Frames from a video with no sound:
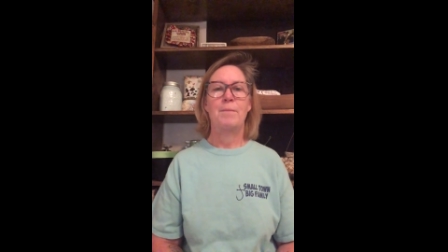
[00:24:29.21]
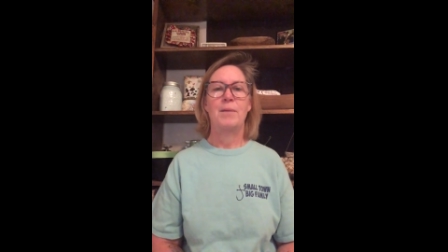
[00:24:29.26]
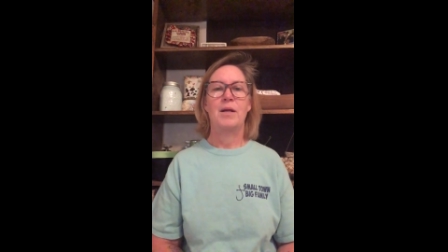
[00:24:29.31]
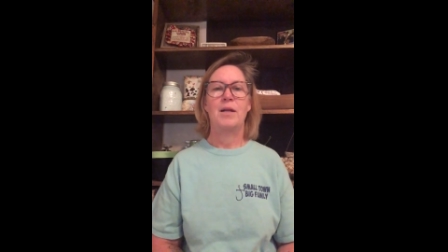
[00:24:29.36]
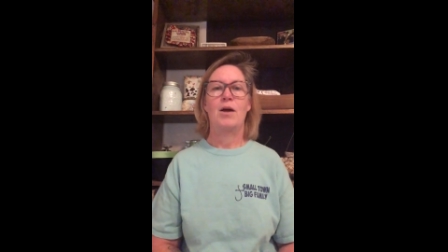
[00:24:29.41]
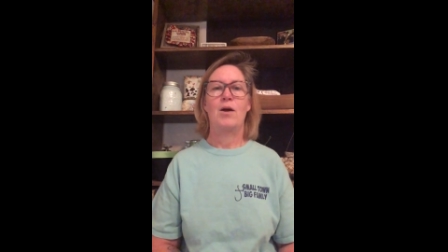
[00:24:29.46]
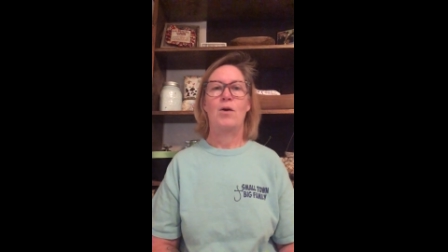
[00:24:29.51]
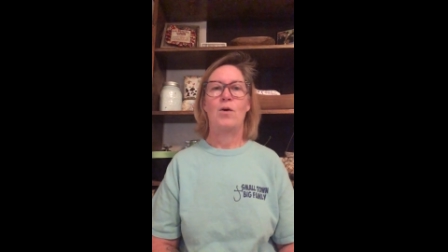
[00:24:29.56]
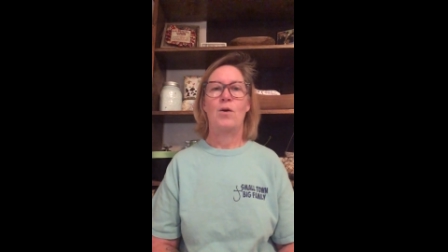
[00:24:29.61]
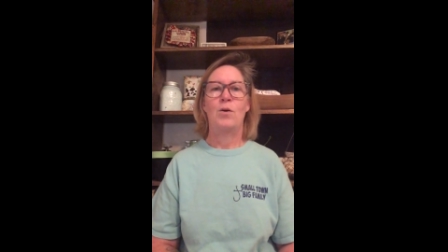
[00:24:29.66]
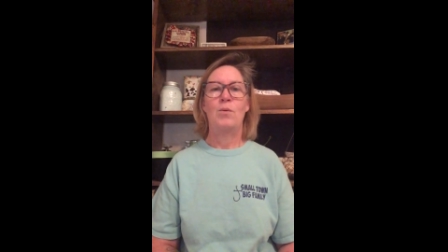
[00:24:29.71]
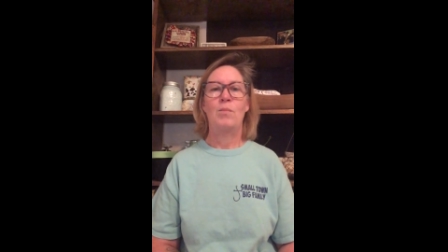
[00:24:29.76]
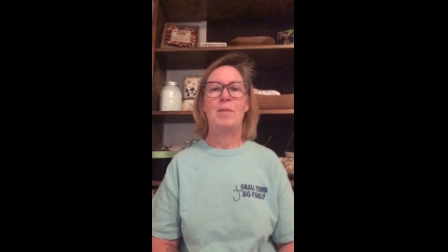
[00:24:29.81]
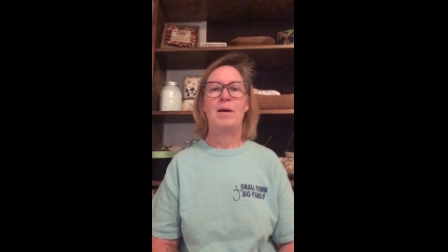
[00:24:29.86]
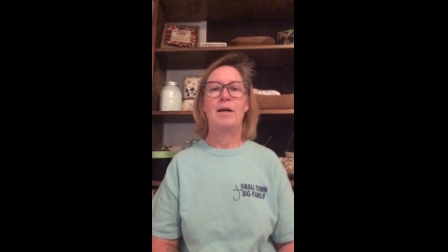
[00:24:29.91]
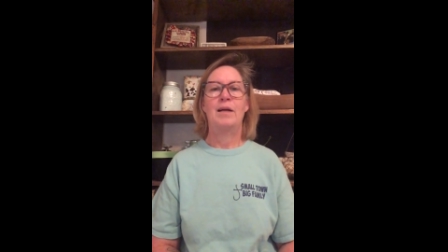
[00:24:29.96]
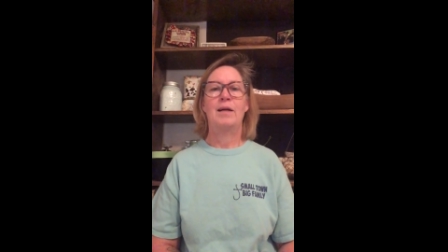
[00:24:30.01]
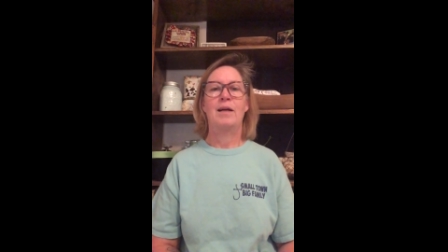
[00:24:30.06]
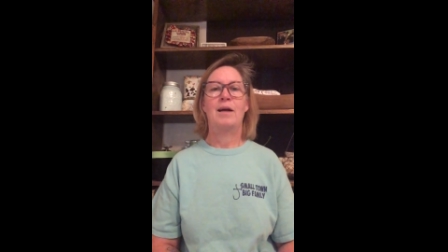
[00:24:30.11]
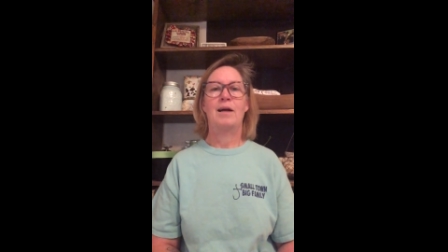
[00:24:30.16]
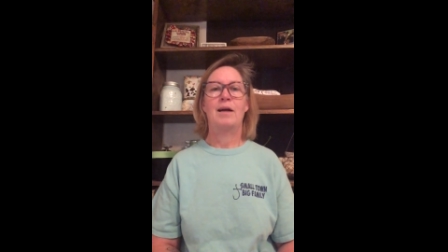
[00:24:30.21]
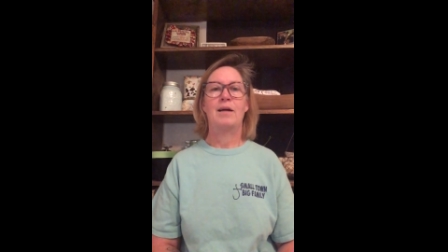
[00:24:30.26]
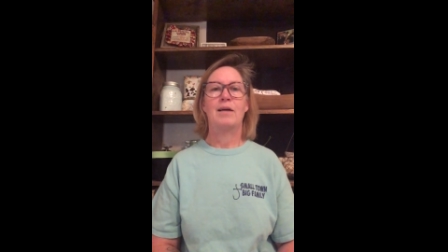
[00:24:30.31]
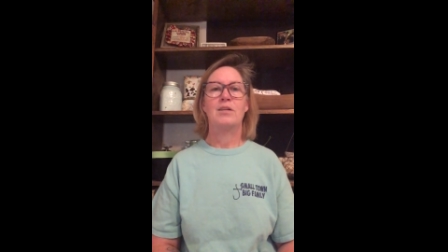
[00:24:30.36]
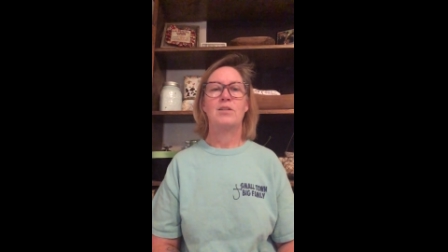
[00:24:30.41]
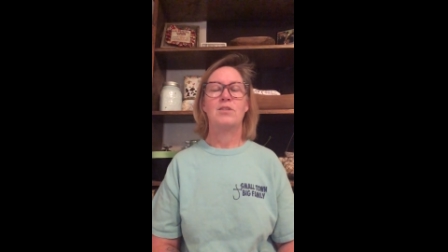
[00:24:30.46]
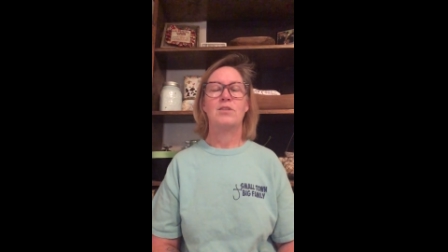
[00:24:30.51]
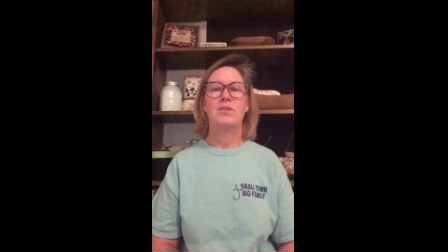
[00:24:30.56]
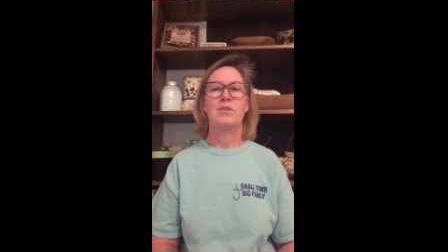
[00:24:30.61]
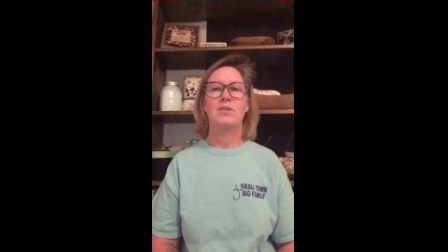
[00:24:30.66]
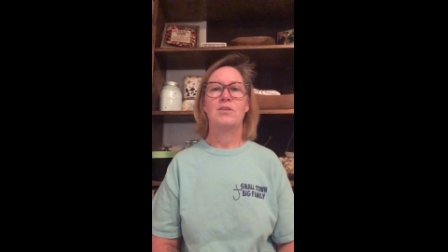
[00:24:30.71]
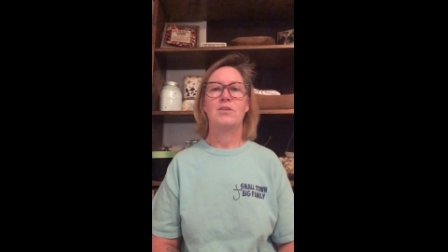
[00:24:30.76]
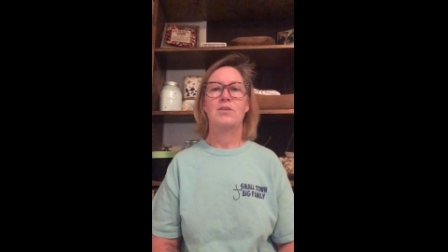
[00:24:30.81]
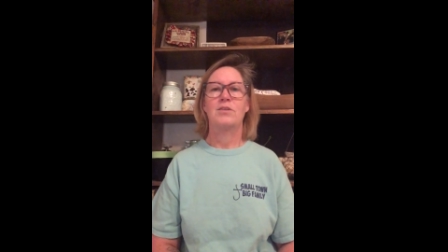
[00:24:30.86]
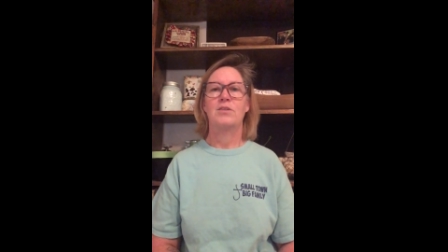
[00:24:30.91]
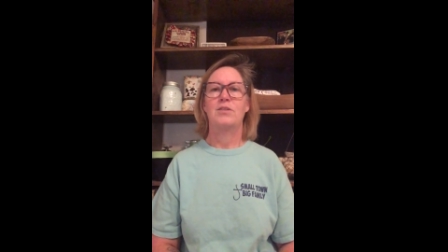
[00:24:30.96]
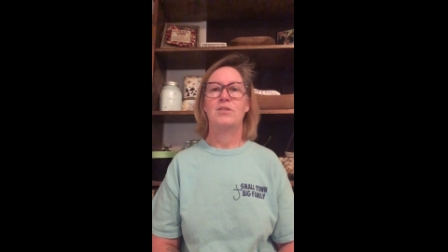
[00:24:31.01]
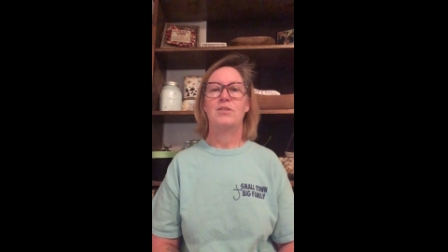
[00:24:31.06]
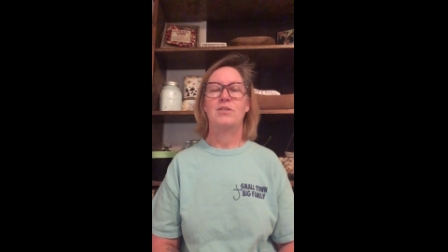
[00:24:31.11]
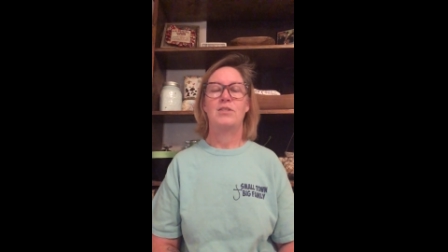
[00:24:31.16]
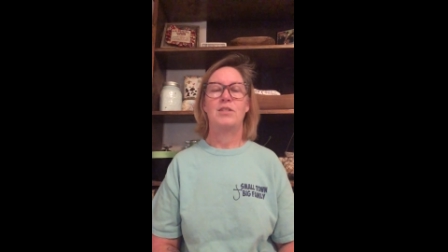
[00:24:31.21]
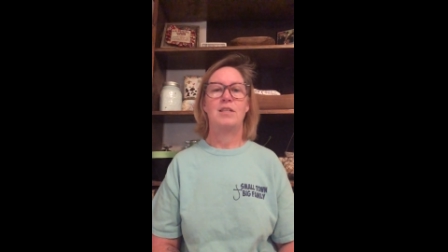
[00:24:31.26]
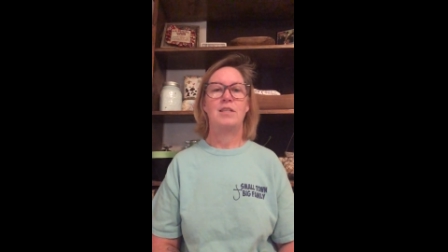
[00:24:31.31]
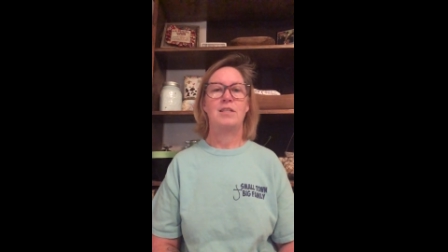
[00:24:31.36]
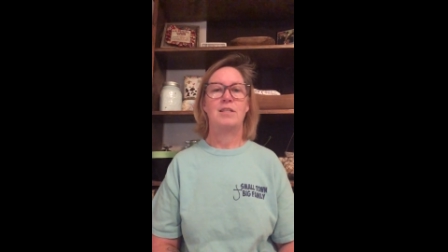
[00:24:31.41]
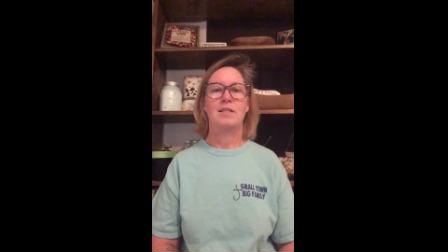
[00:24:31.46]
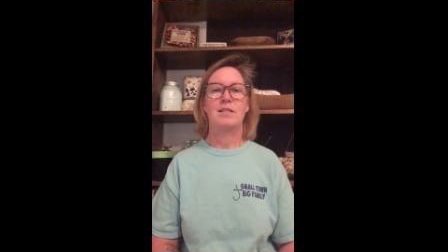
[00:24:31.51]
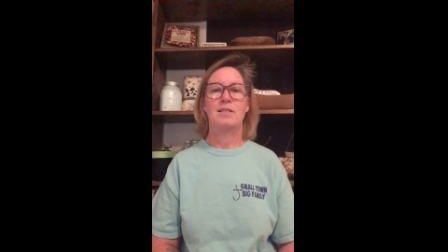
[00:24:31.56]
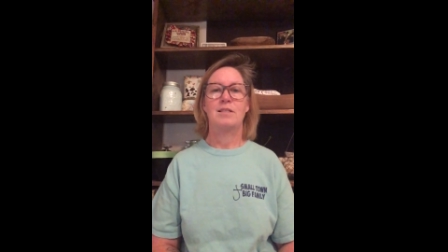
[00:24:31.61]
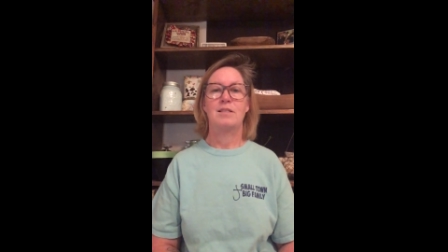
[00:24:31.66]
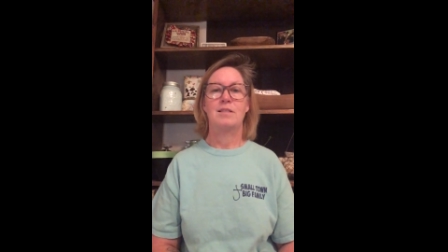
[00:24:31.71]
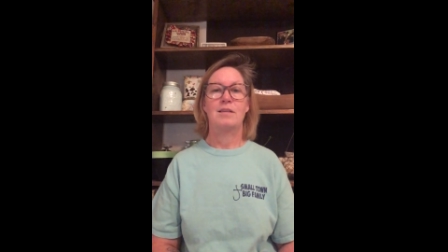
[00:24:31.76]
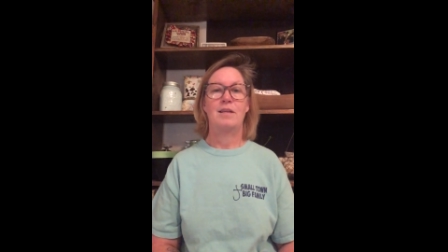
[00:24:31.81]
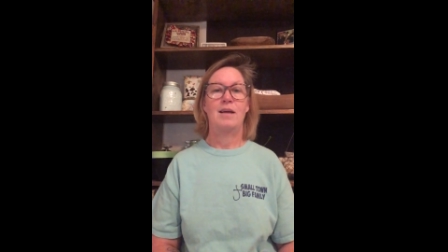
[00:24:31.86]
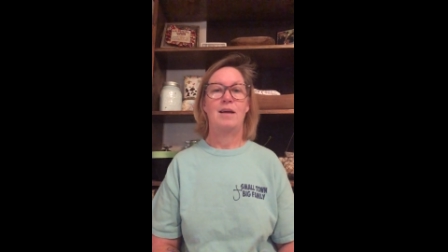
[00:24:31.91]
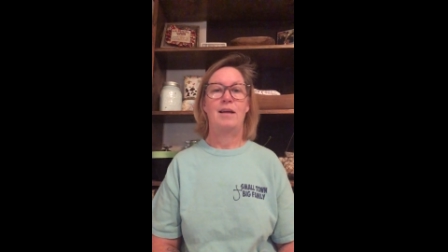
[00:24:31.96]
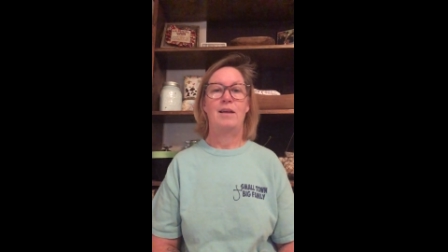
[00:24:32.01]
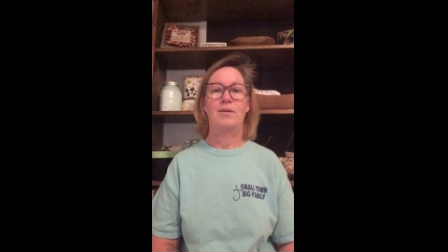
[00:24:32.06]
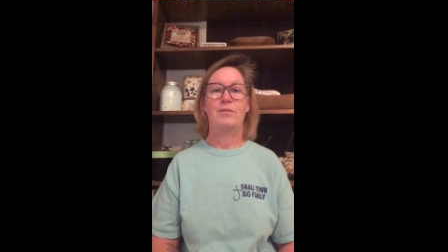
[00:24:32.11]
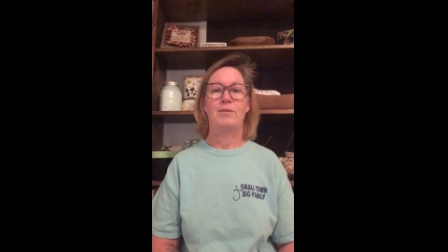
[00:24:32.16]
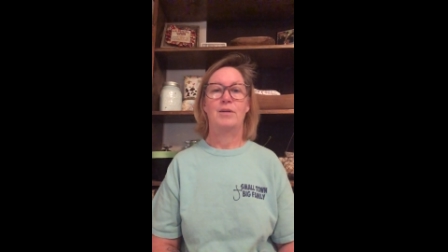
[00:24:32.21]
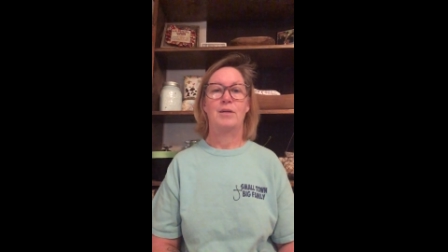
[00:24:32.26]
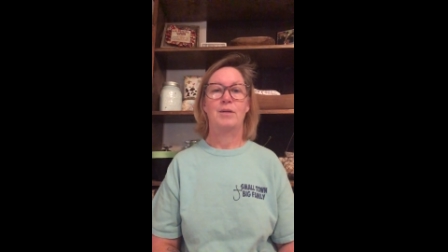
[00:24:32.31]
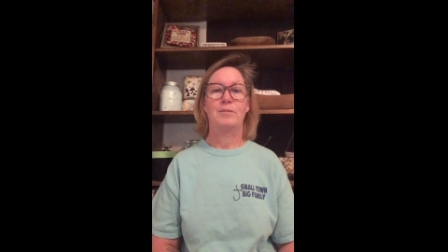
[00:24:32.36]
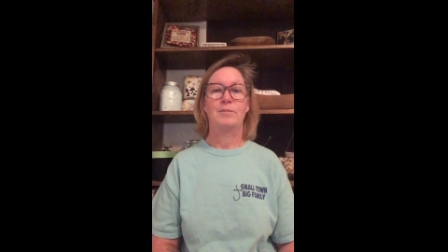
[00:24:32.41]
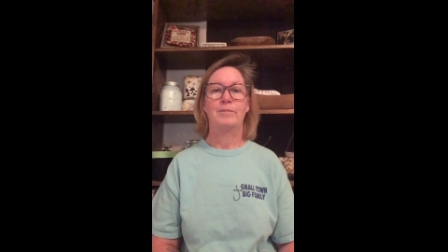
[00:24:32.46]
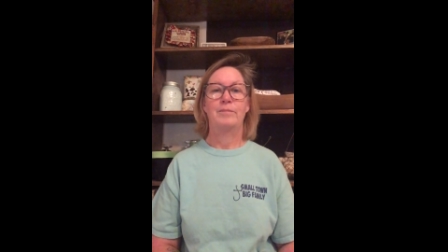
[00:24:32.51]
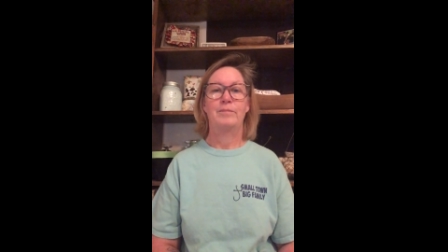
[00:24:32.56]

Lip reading: but oh my gosh, Jesus, I don't know.